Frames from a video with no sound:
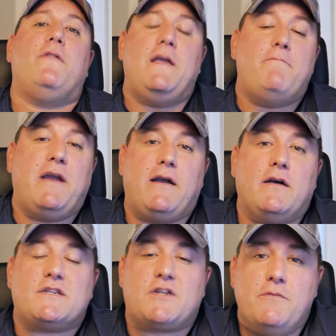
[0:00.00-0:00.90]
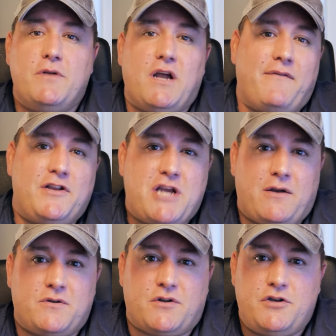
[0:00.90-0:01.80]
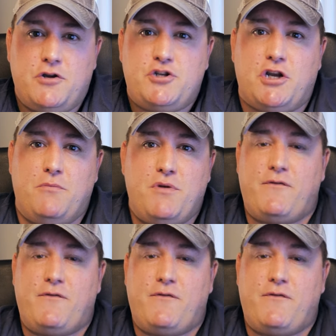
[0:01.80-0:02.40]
the bigger scuba diving channels on YouTube.